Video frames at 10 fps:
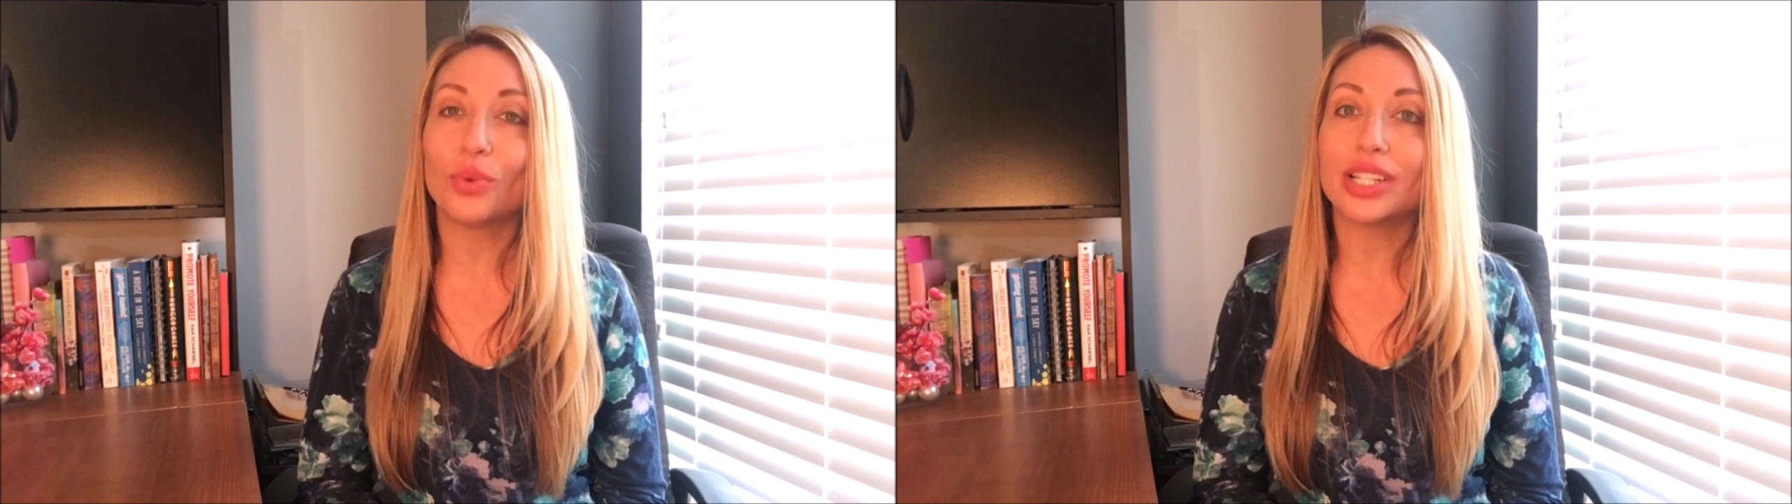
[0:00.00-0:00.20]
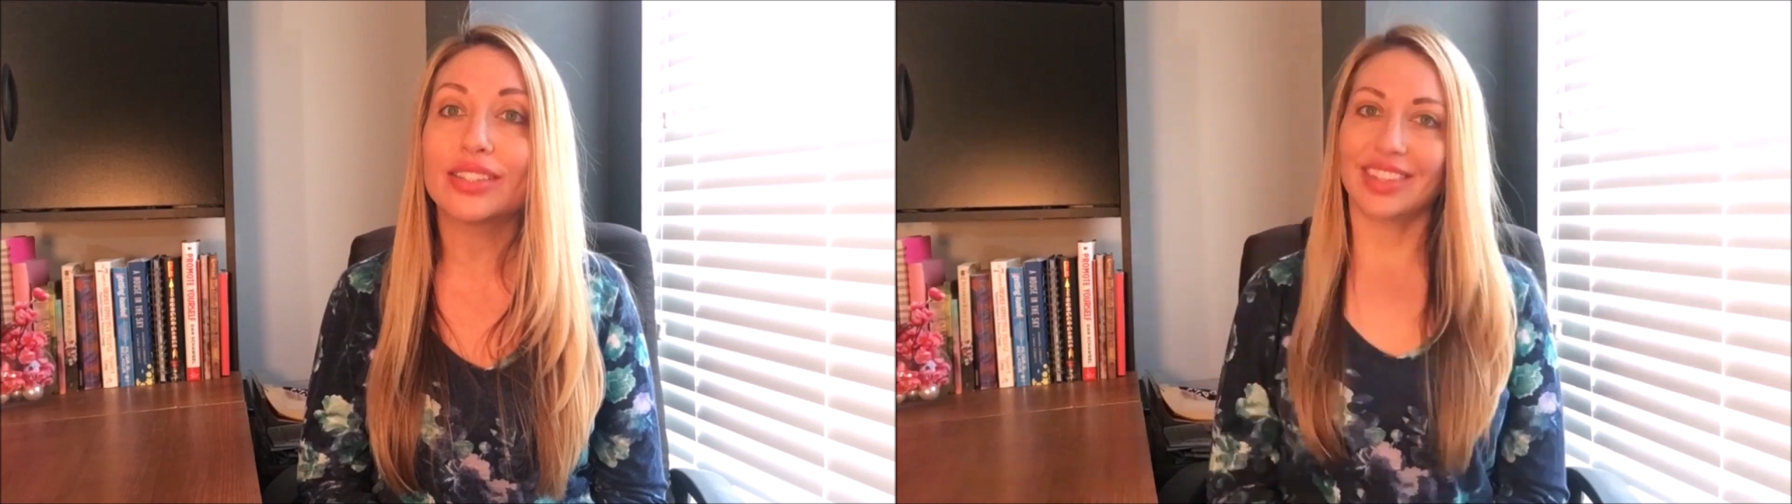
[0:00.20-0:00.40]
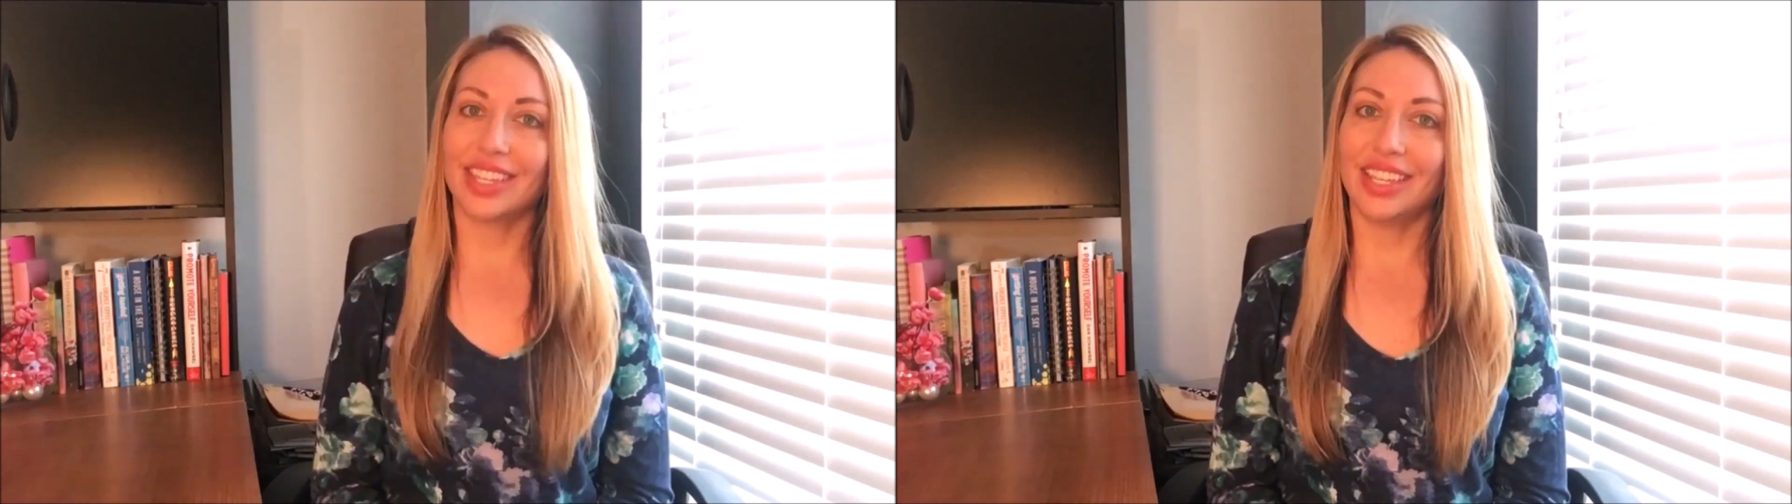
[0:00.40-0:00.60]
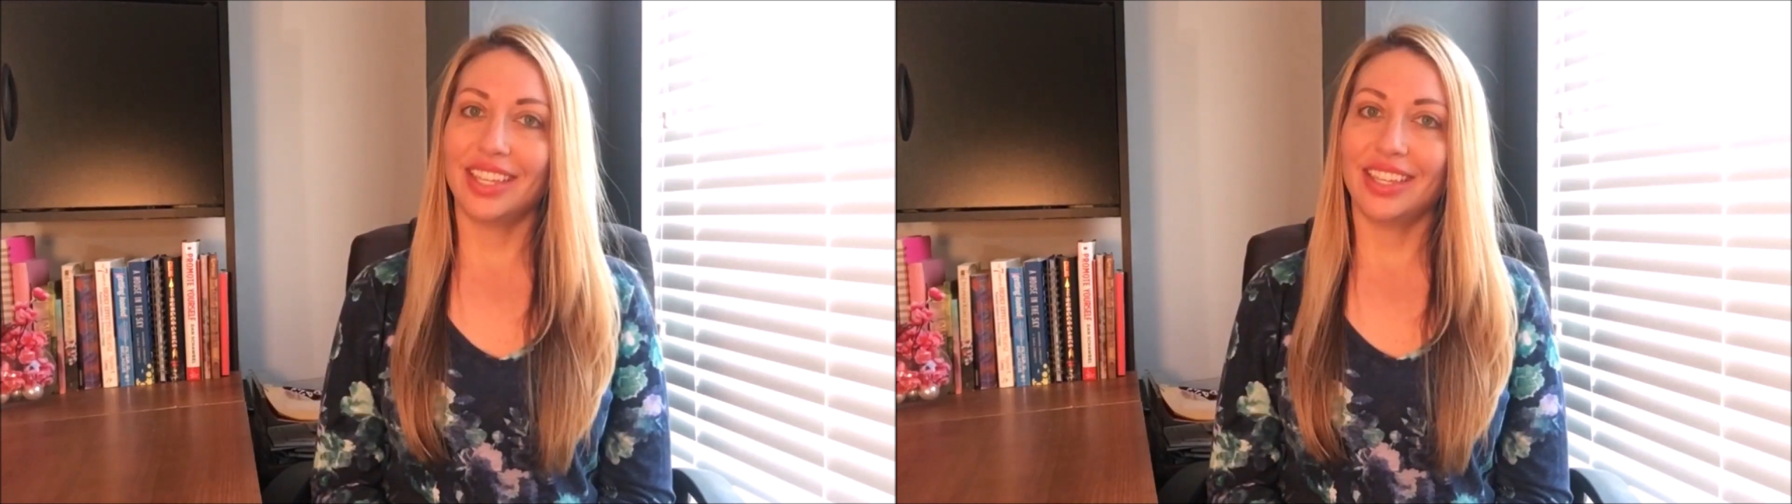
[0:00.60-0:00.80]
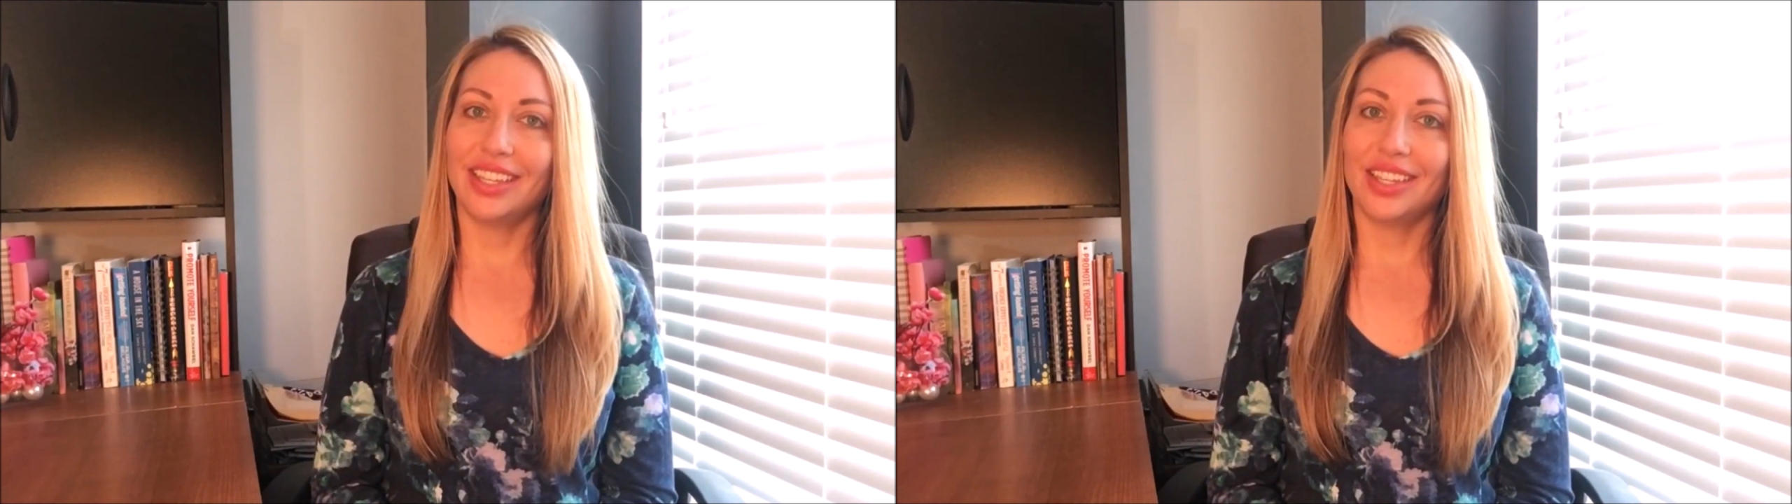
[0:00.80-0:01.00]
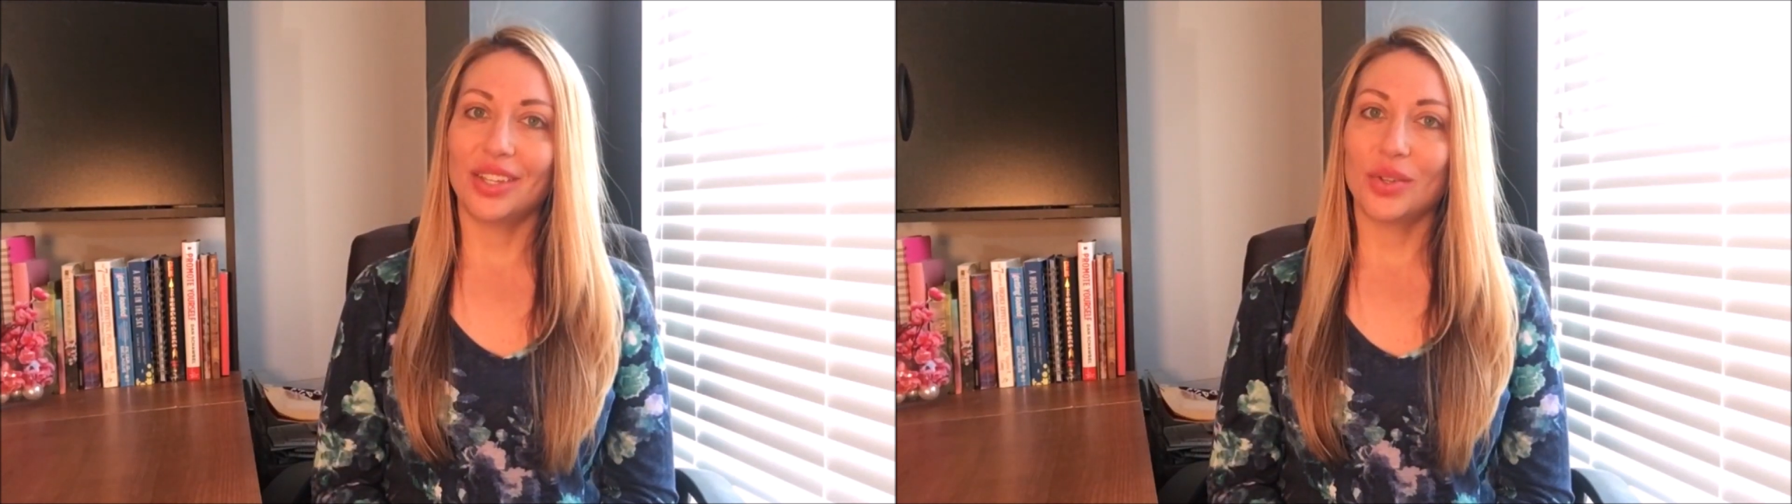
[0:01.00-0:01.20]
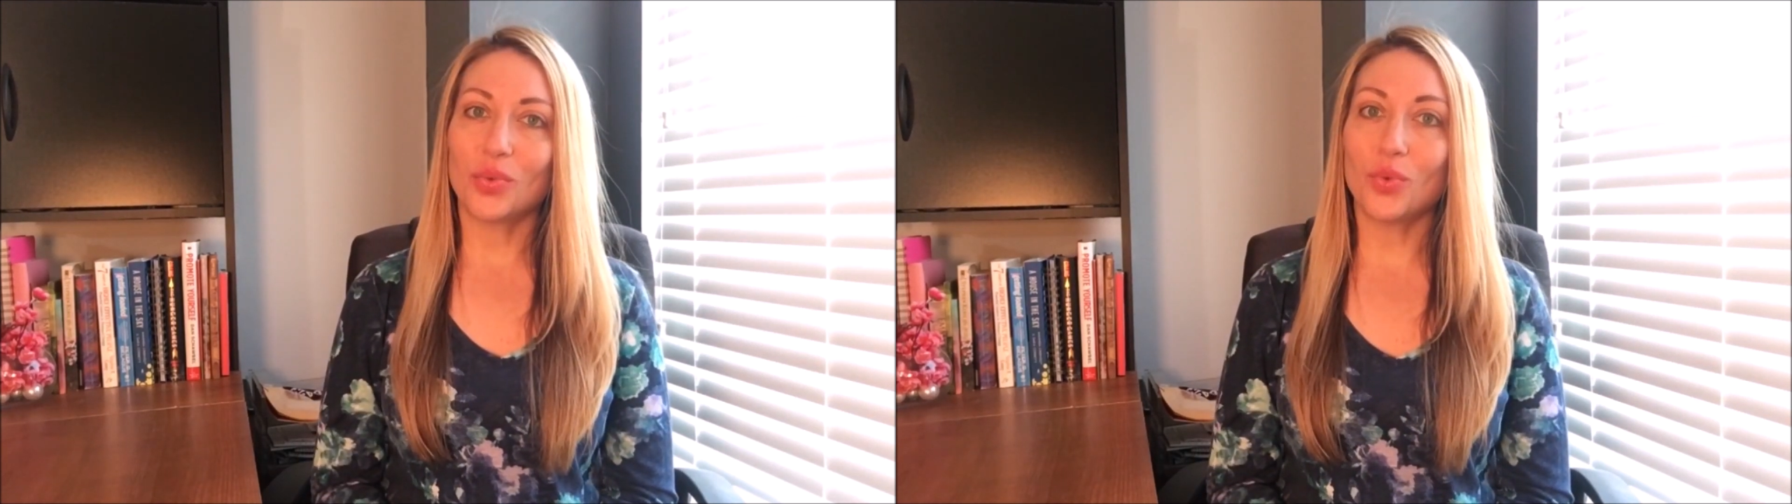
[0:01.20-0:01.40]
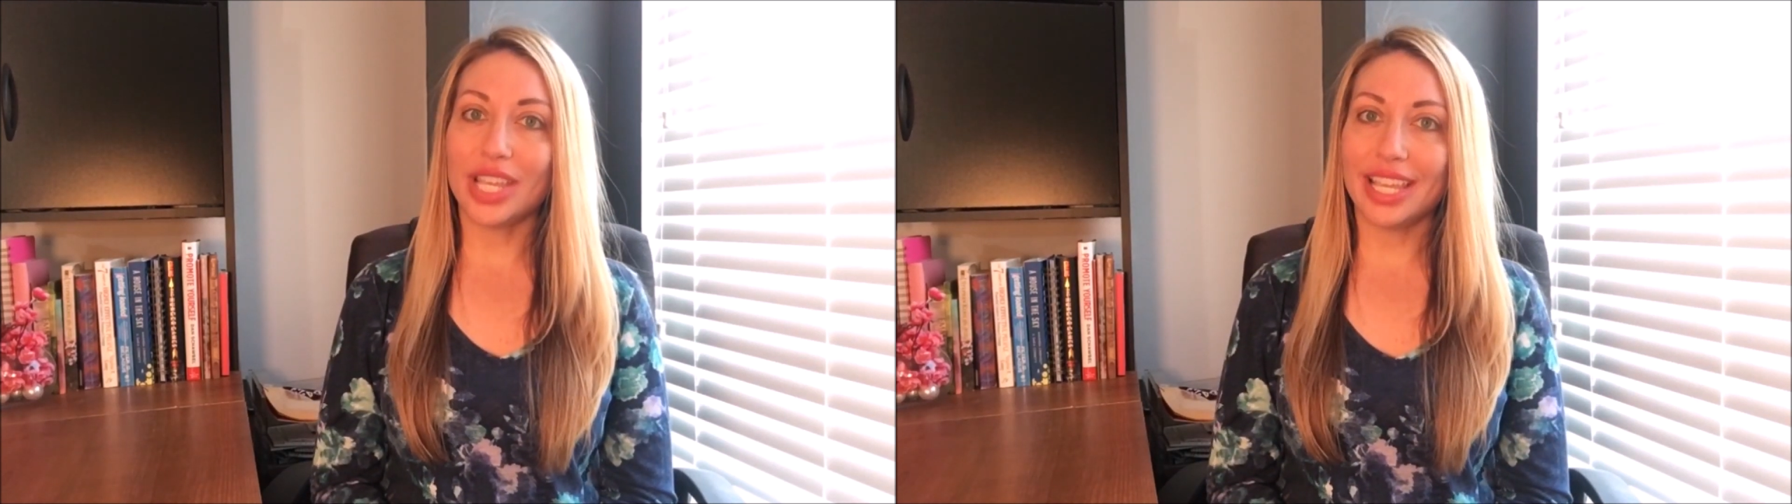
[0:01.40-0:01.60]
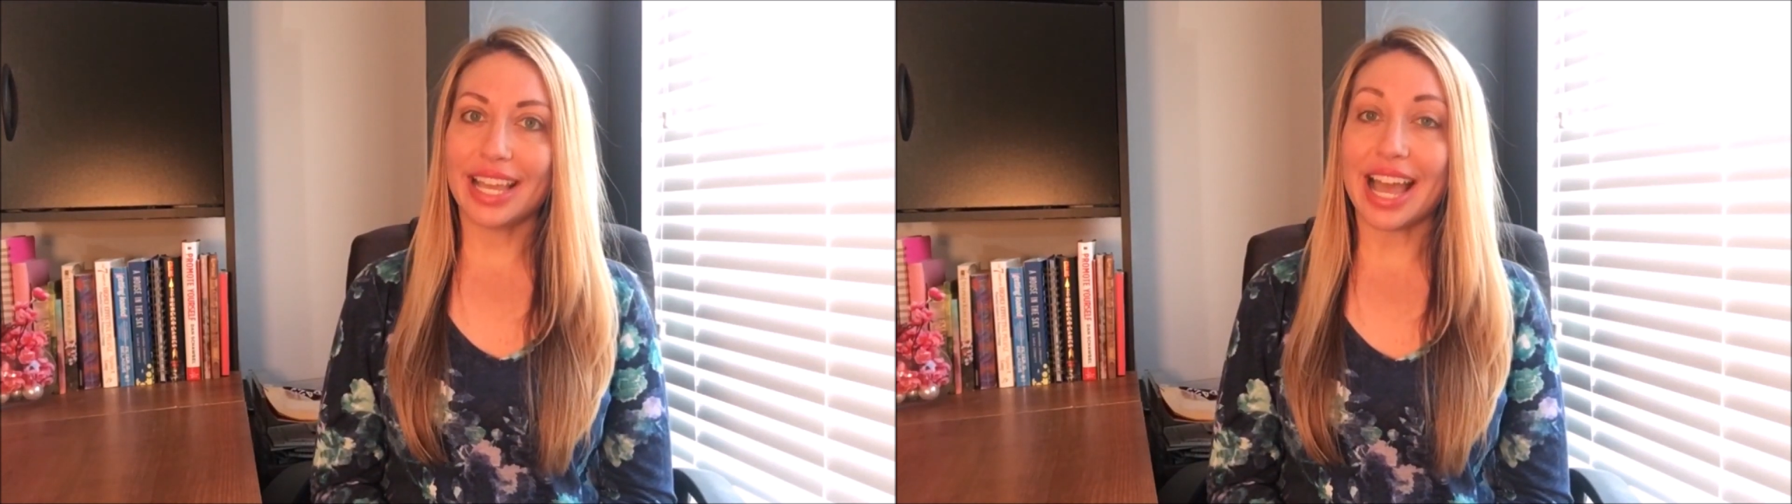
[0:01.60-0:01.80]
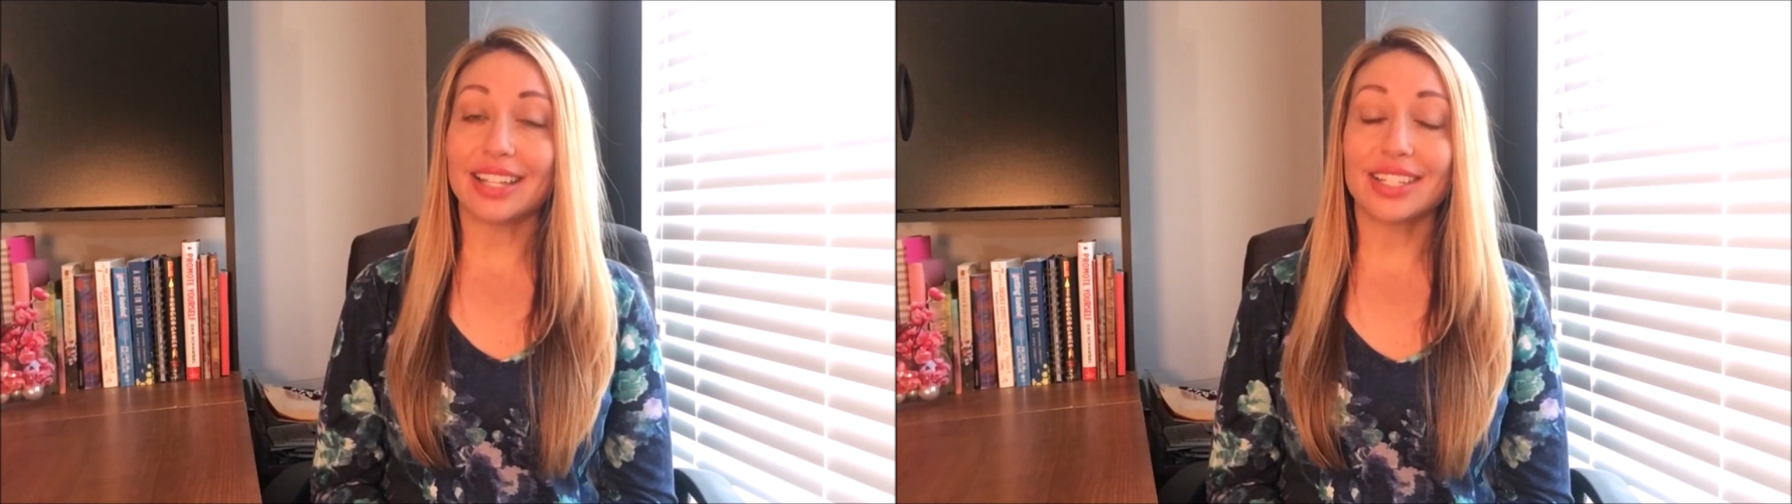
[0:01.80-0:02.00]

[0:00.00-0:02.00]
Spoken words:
for your organization?